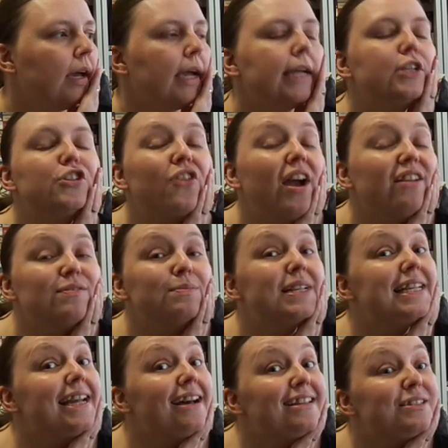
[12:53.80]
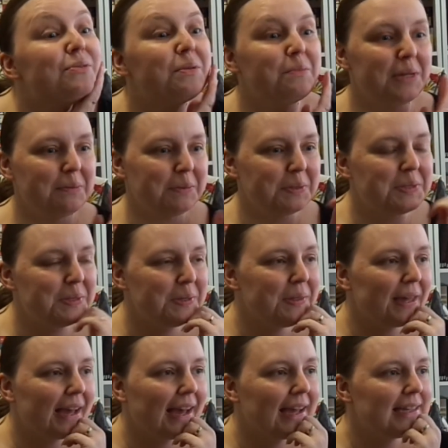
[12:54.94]
It drives me nuts when people do
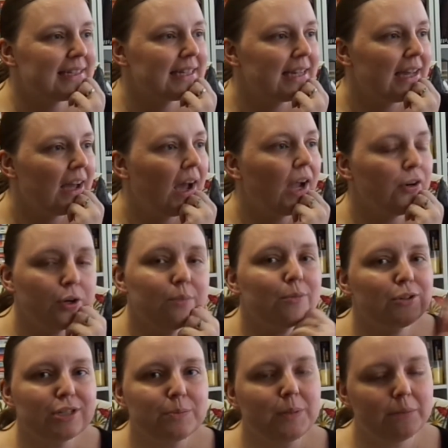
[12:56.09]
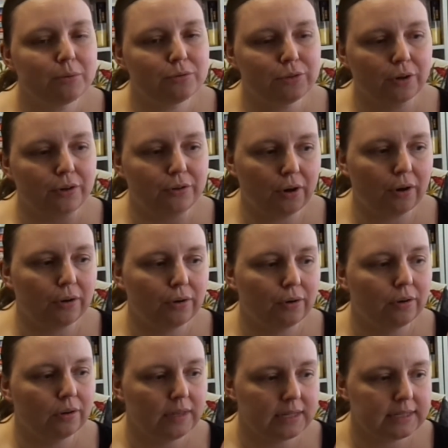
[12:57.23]
that. I know most people don't know
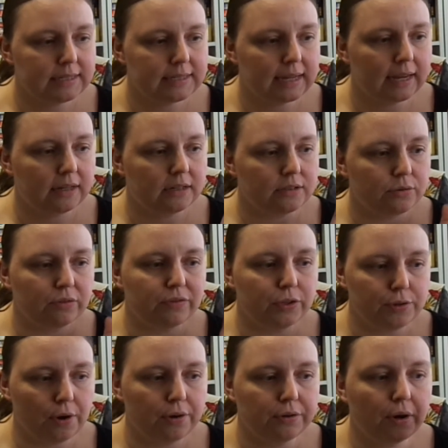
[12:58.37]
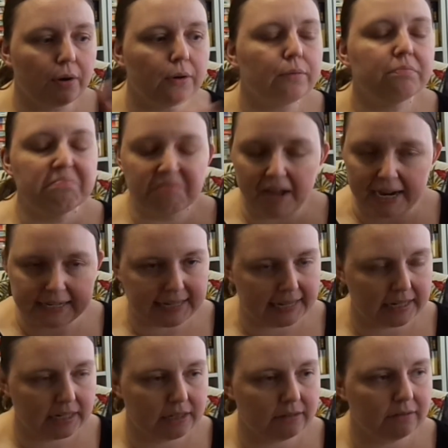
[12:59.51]
this, and so if you don't know, I get
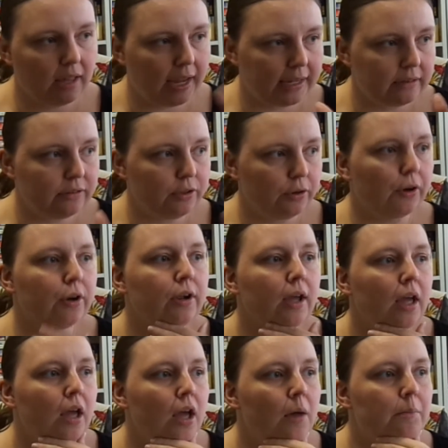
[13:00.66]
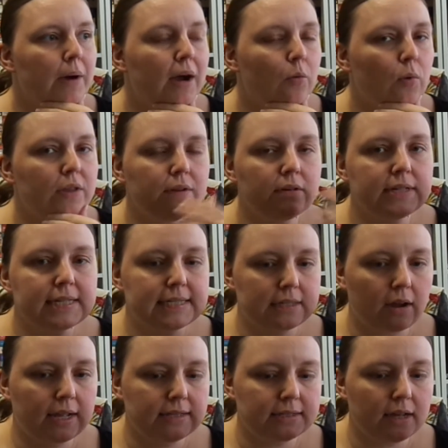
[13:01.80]
it, like, you know, but when there are
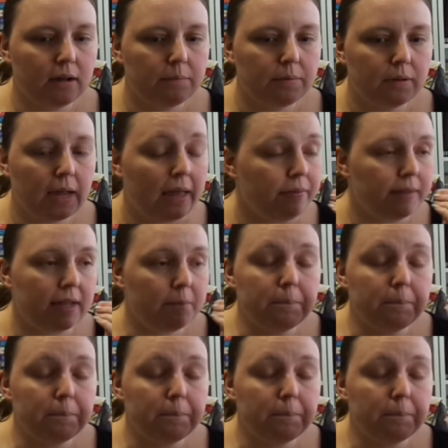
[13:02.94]
signs up and they're